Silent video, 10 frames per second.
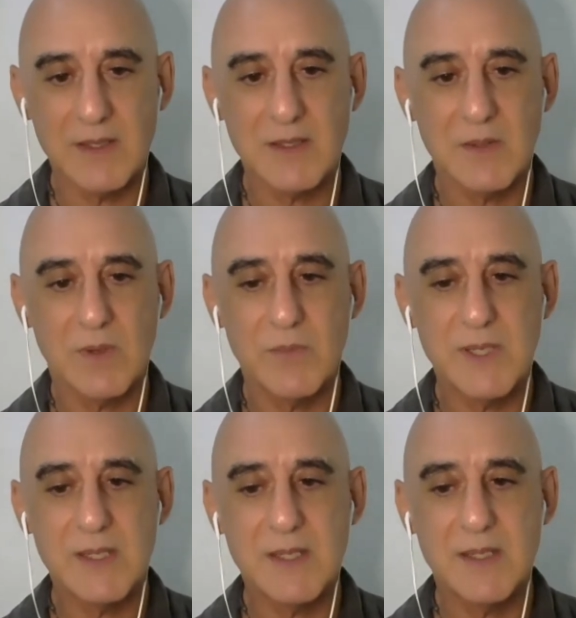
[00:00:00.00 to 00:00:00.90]
So what
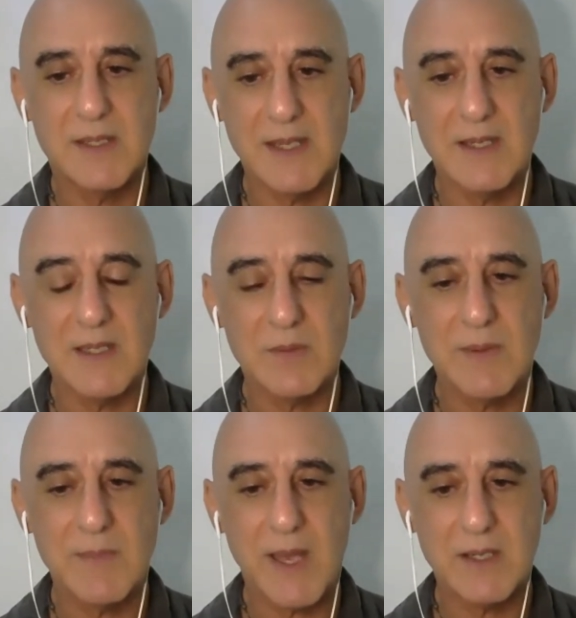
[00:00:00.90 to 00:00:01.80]
we did is we
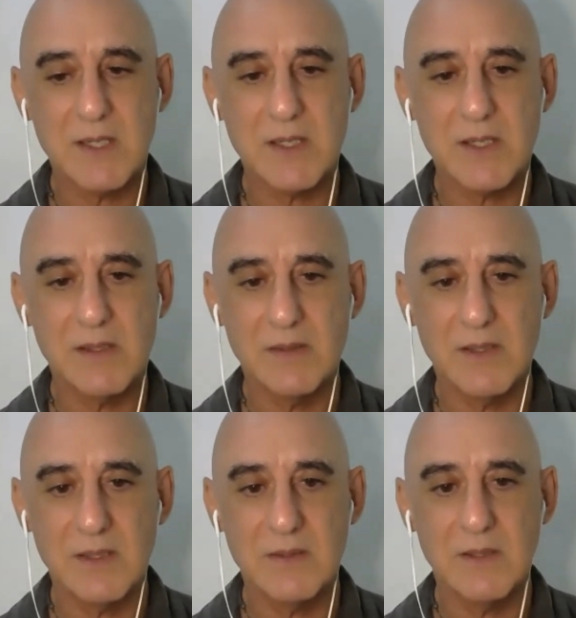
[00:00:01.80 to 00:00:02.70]
managed to
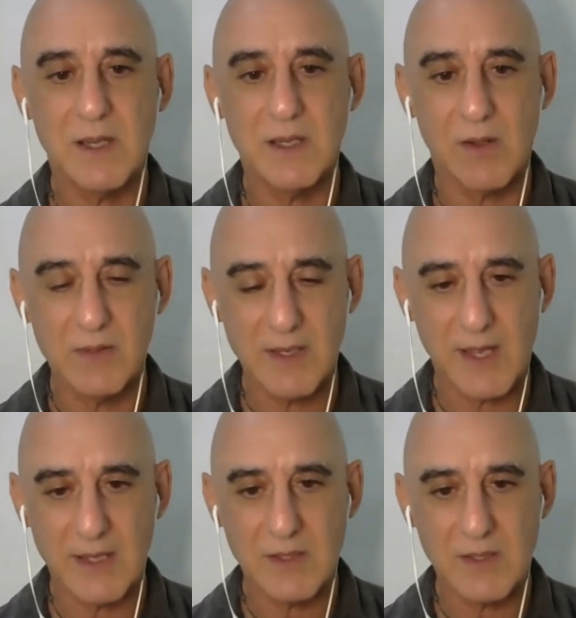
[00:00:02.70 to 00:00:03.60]
do an
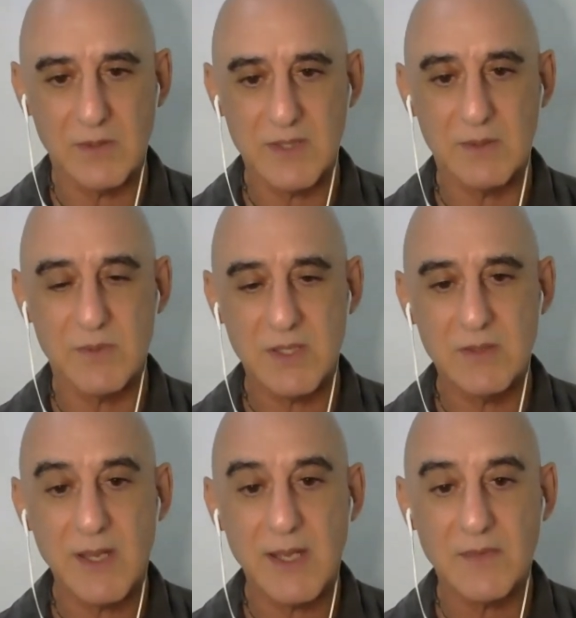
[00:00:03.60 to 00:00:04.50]
online course. It was
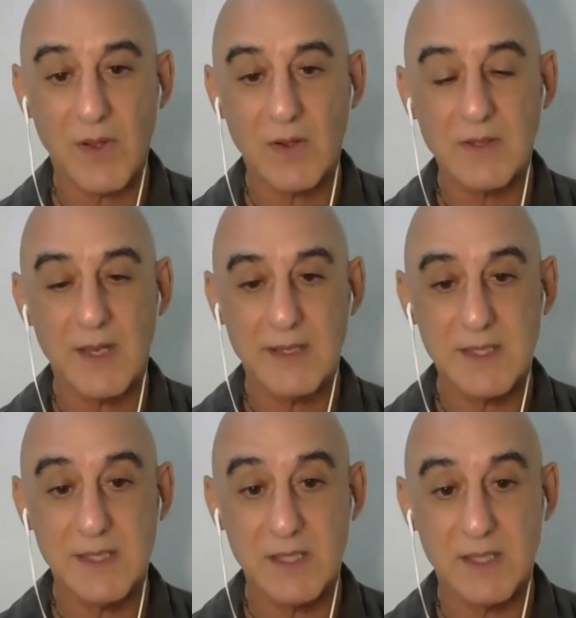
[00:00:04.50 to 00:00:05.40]
2 days of online
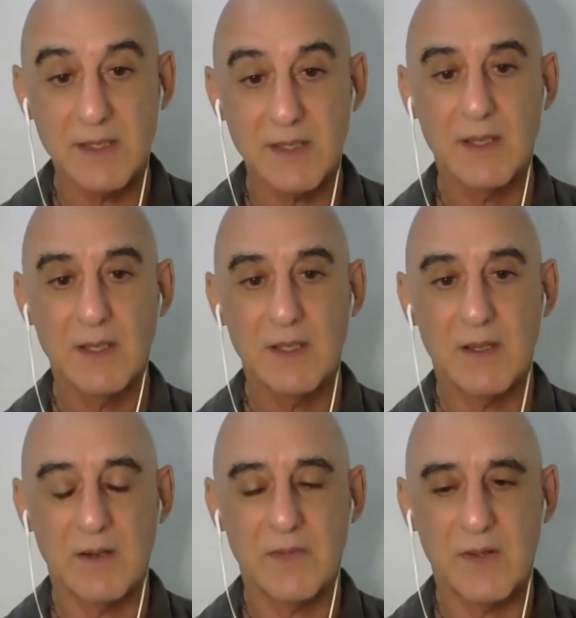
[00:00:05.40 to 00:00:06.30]
teaching
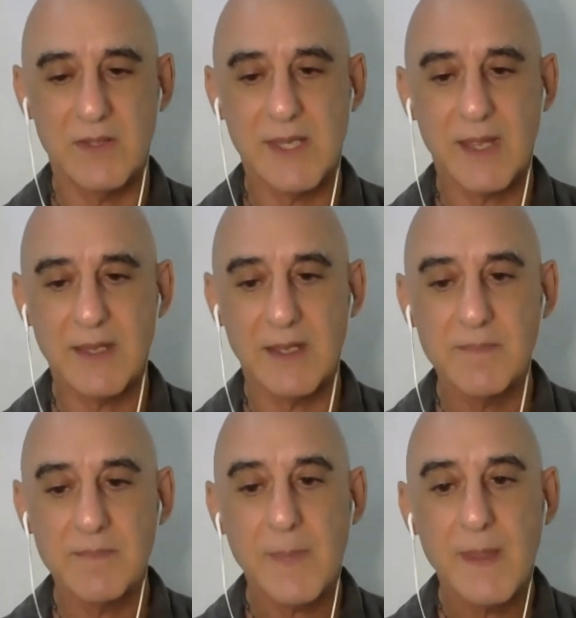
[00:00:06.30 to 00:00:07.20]
of Ontake,
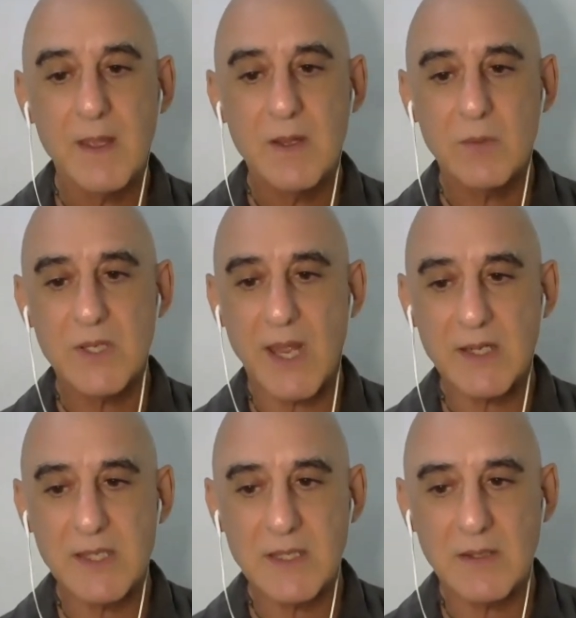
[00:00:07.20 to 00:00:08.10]
which
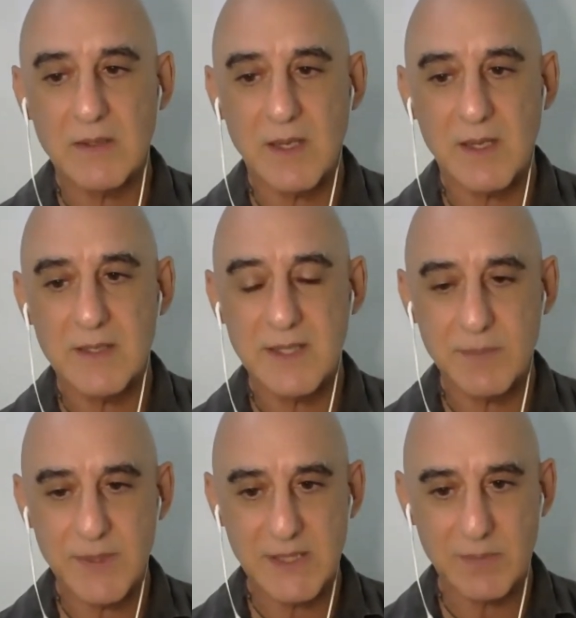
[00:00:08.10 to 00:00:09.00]
actually got
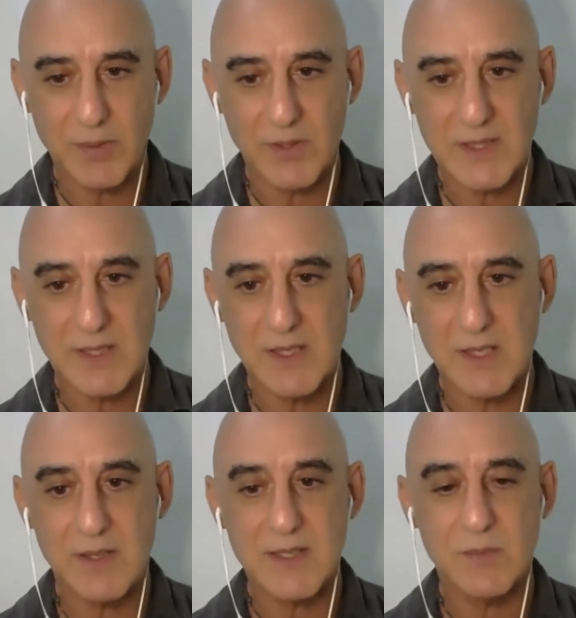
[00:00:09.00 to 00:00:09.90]
CPD points in the
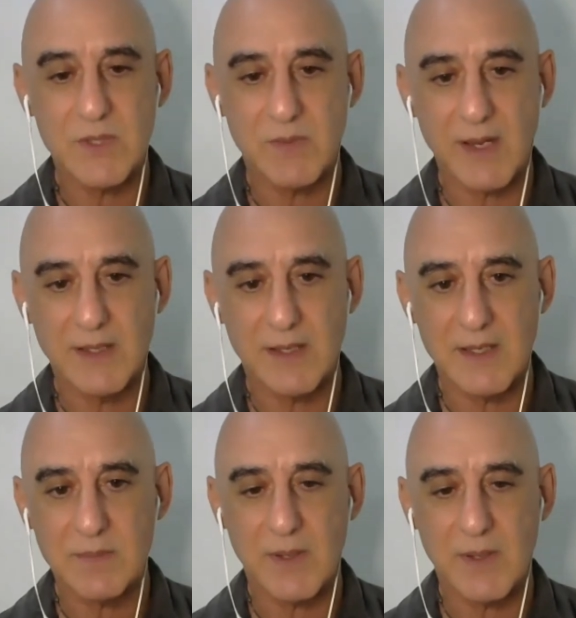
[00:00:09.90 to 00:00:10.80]
US. It was
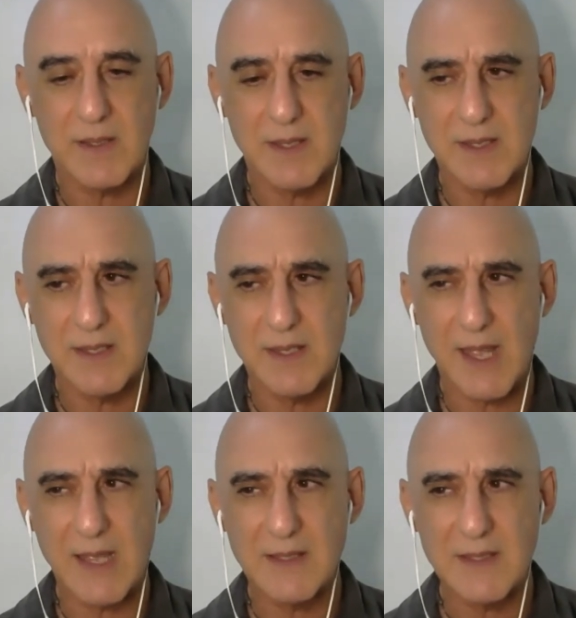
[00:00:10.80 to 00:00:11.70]
recognized by the
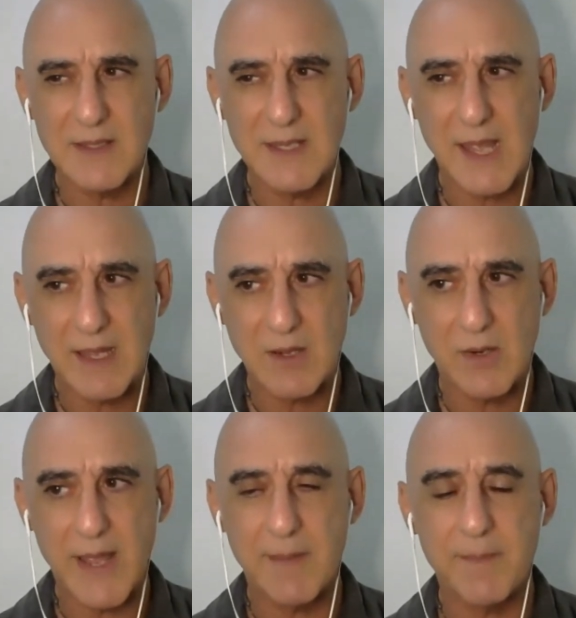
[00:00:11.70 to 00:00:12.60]

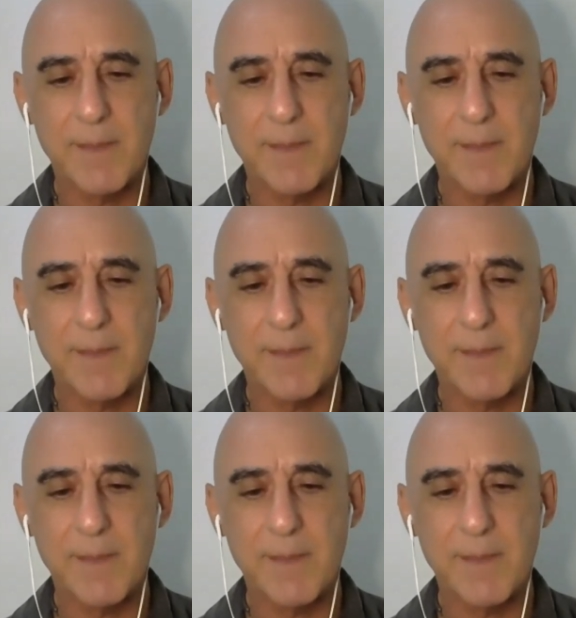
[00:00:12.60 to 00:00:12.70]
NCAOM